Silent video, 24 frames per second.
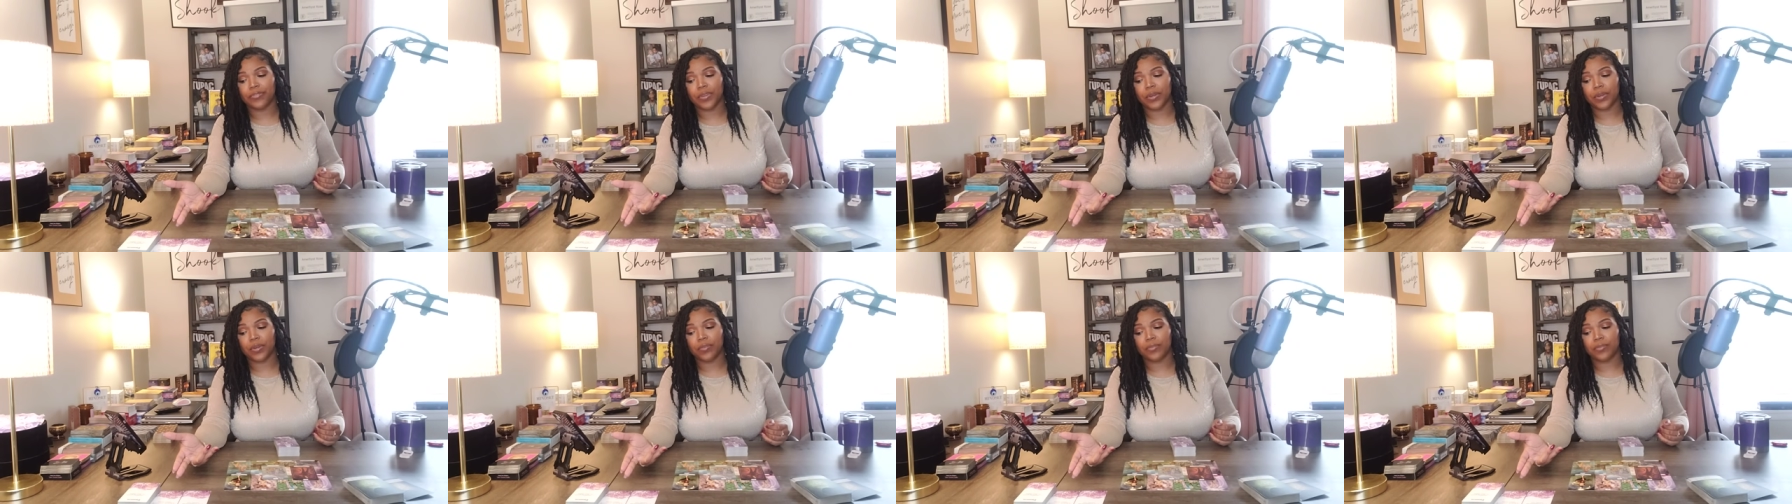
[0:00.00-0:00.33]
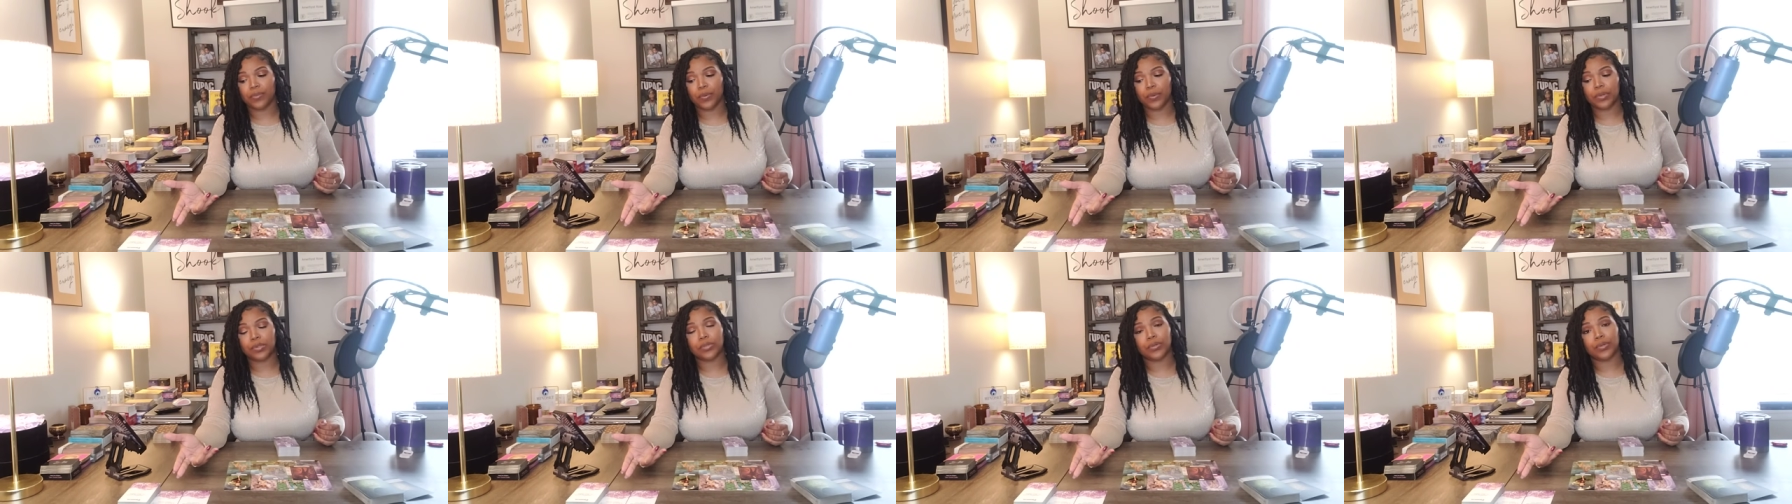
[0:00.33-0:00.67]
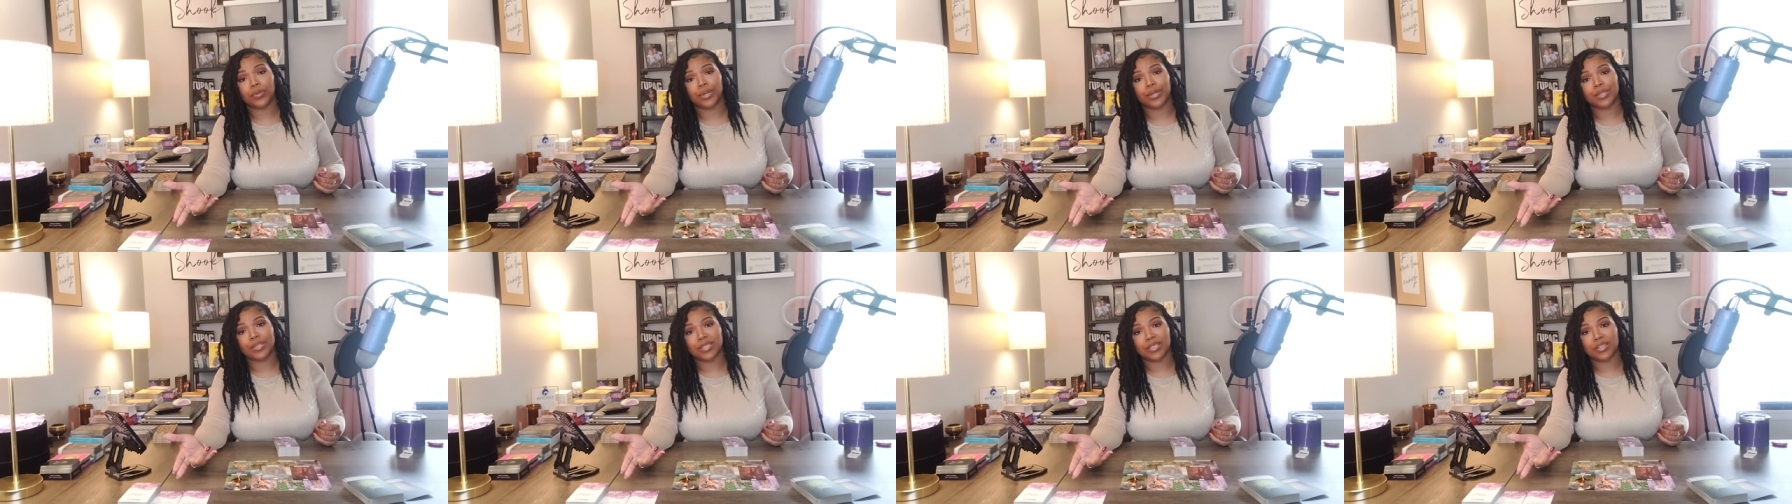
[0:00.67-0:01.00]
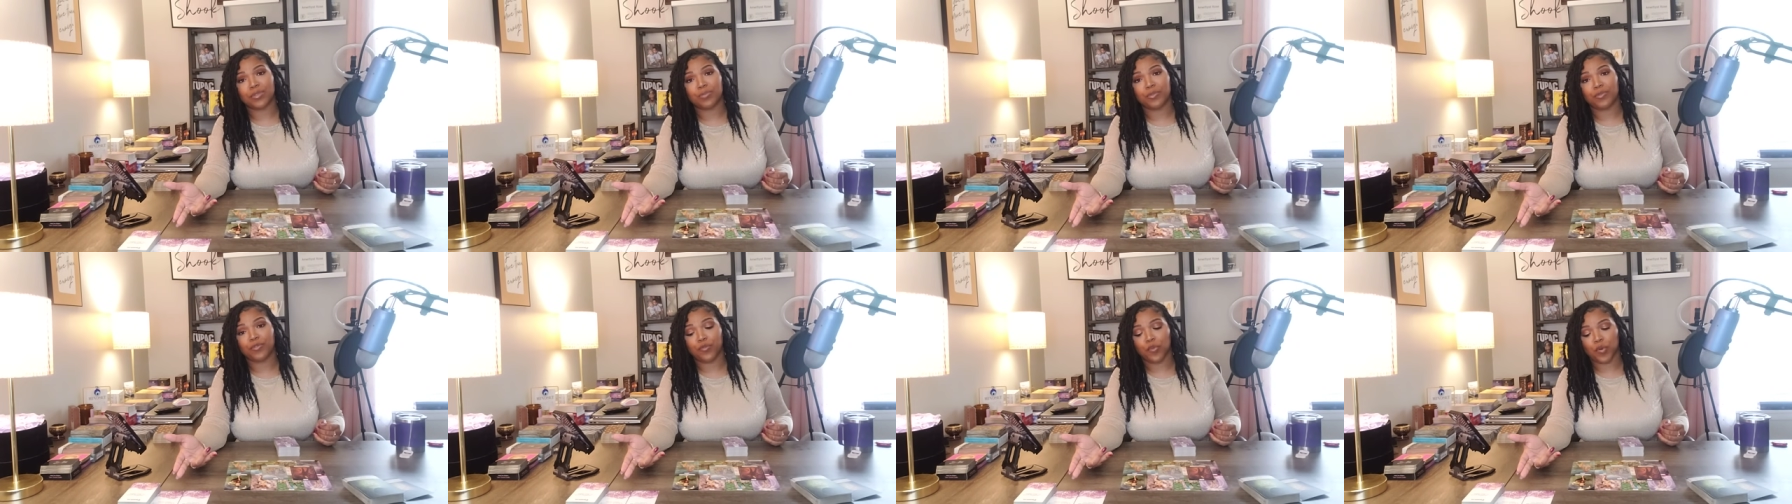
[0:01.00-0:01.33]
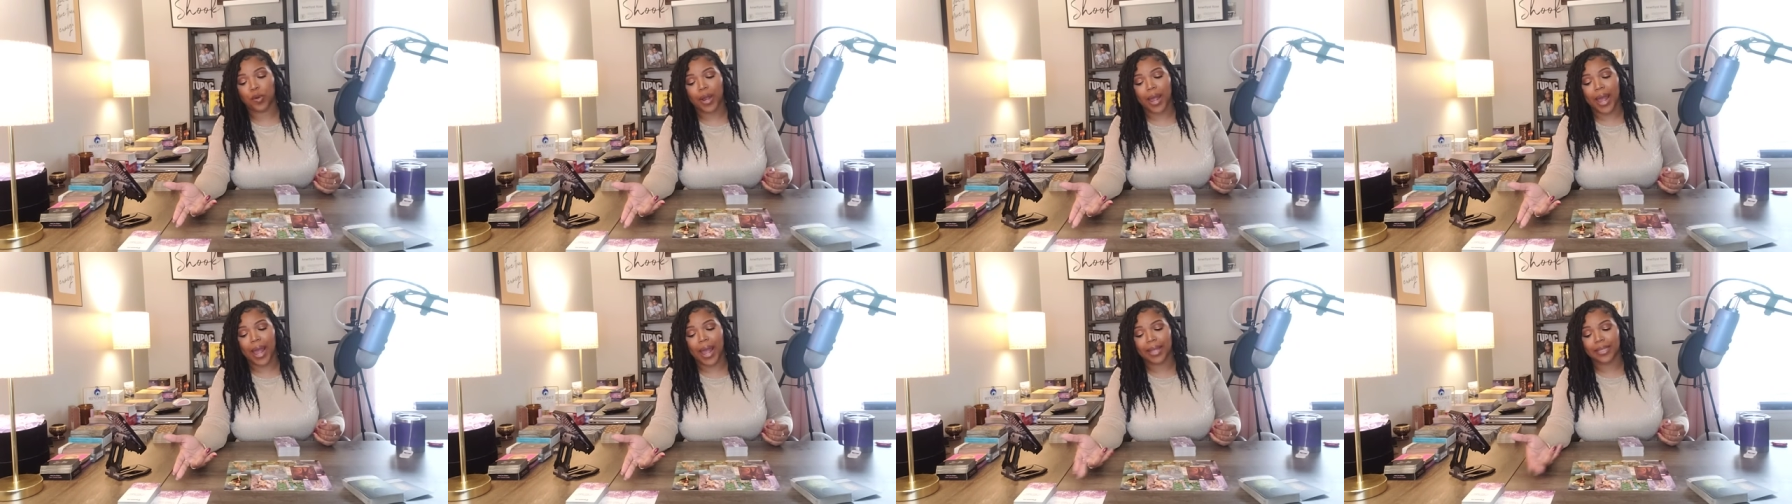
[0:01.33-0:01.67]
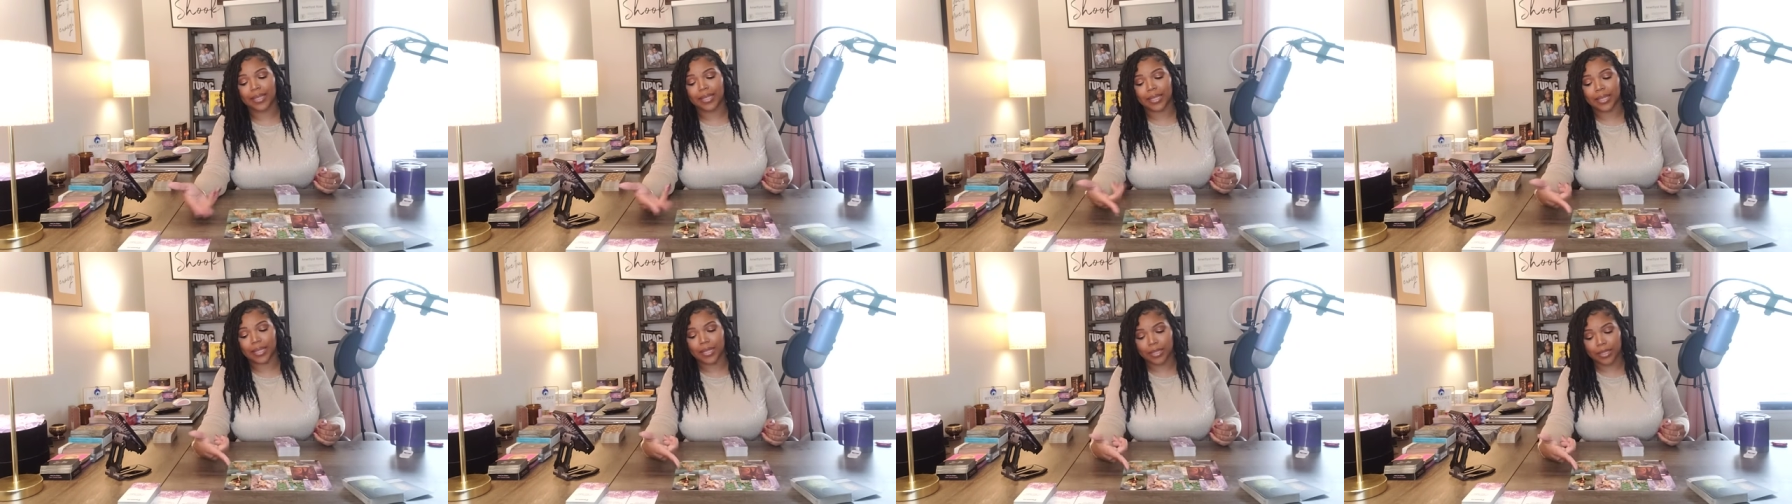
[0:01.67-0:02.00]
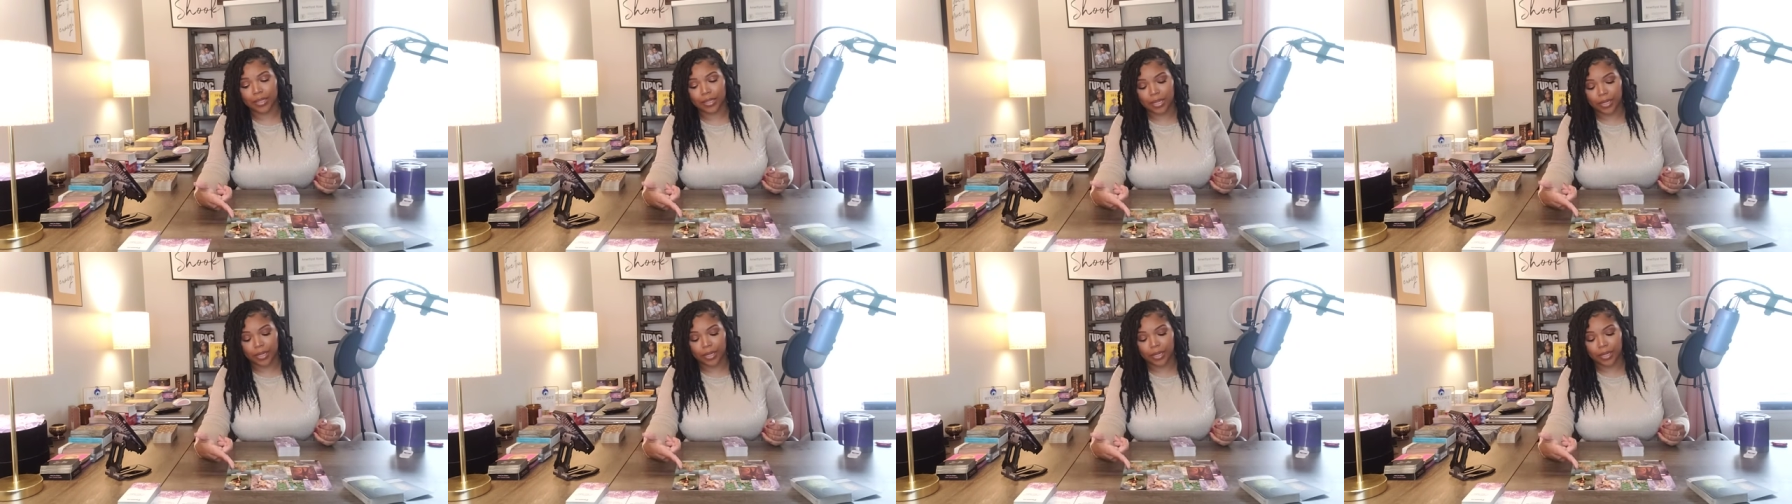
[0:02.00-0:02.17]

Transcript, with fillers: field and focus on yourself before acting.